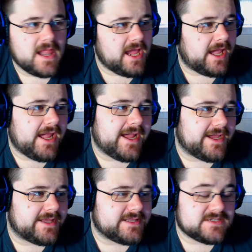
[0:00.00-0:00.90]

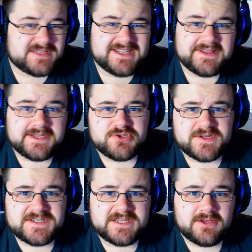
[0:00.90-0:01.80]
This is particularly
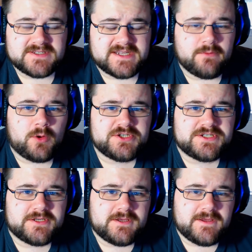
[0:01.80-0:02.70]
interesting because I watched
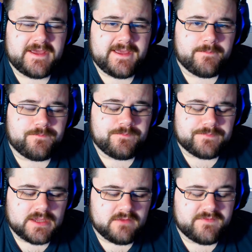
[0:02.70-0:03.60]
a
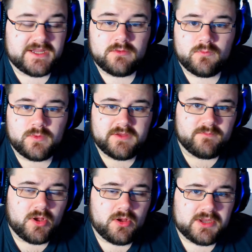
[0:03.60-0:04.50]
video with
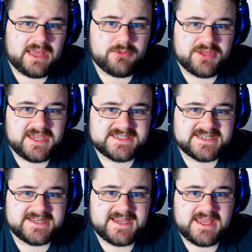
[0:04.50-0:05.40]
Mark Hamill
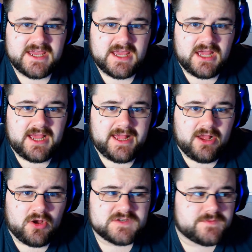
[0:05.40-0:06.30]
yesterday at
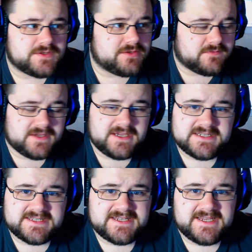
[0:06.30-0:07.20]
Oxford
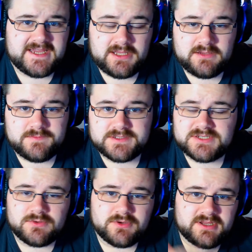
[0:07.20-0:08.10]
University, and he was
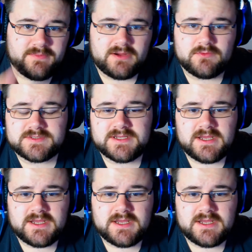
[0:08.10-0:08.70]
talking about